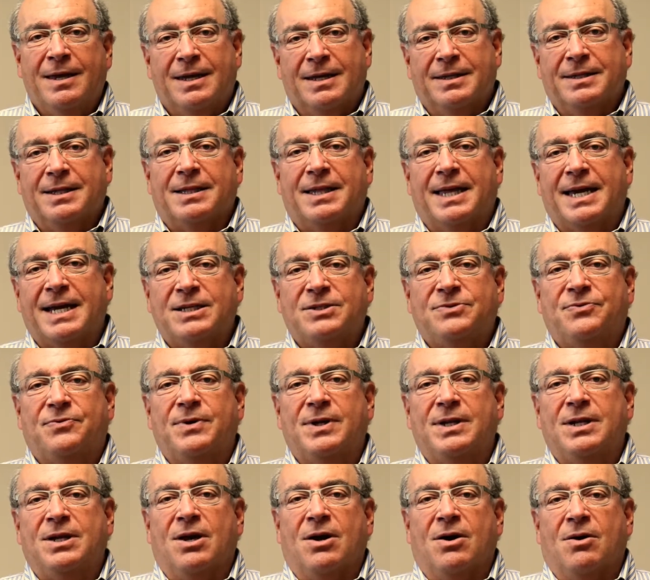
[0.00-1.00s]
In the last
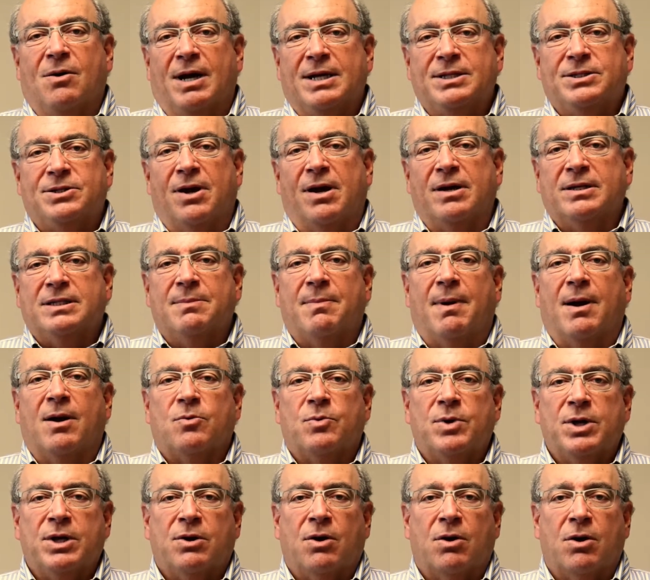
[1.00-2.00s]
video, I talked
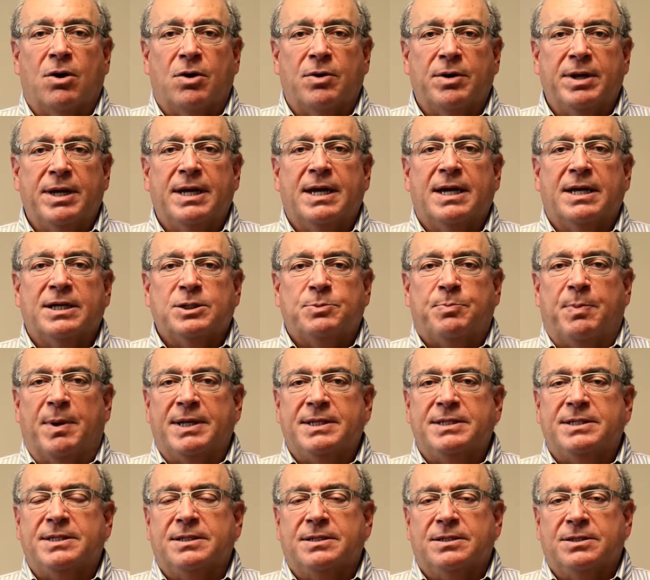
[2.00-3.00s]
about recurring
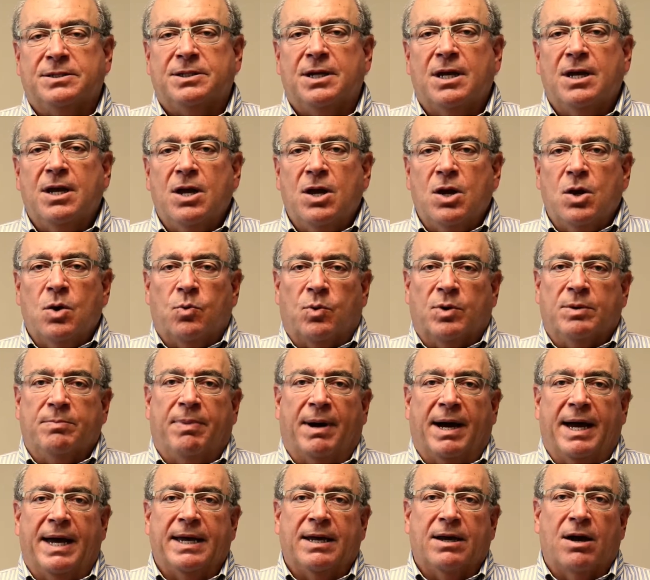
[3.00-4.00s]
expenses when
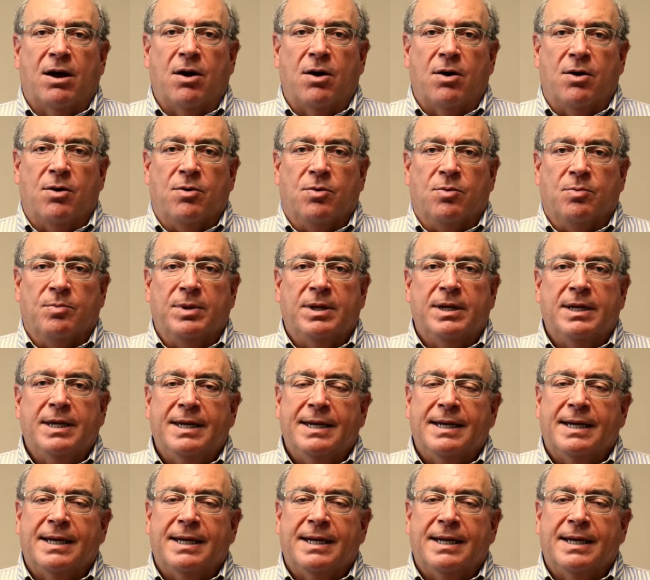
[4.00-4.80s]
buying a home,